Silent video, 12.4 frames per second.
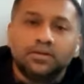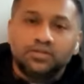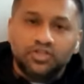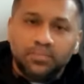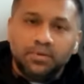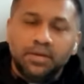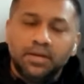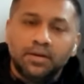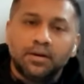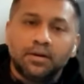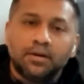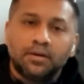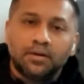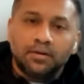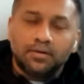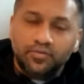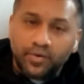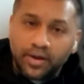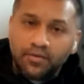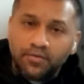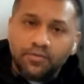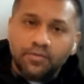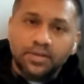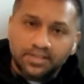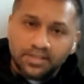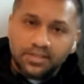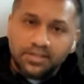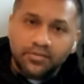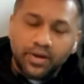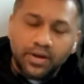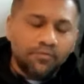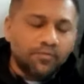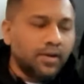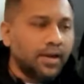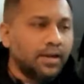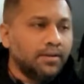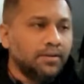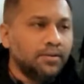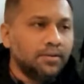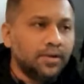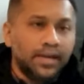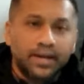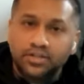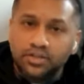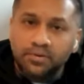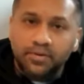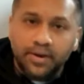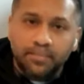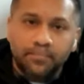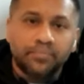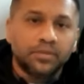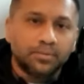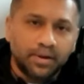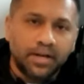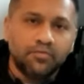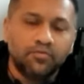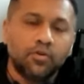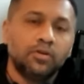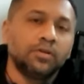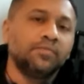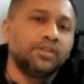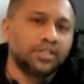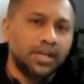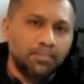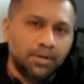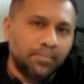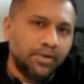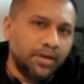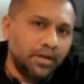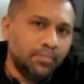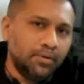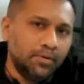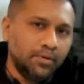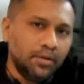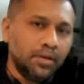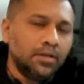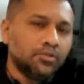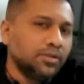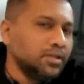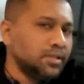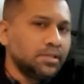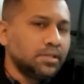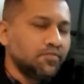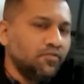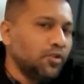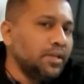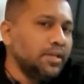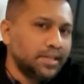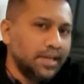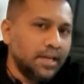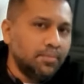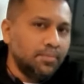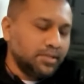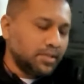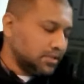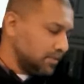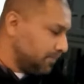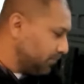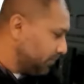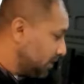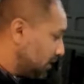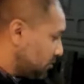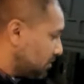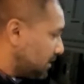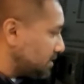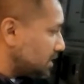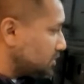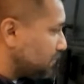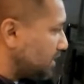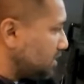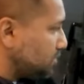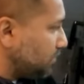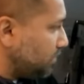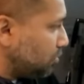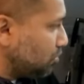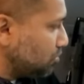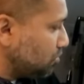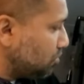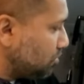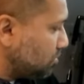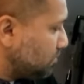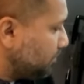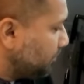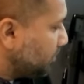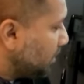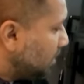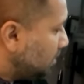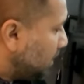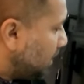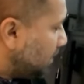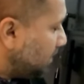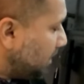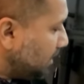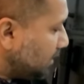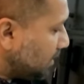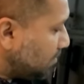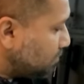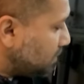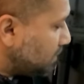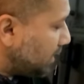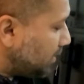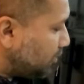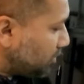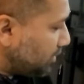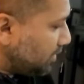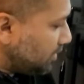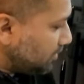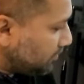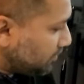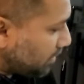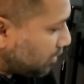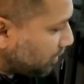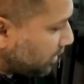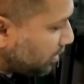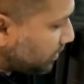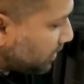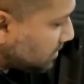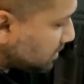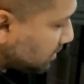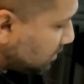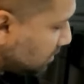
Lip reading: GB drive, the SSD drive, and 8 GB RAM by default, which can be upgradable. So this is a fully scalable system. So that's as far as Windows goes. And then it comes with Android OS.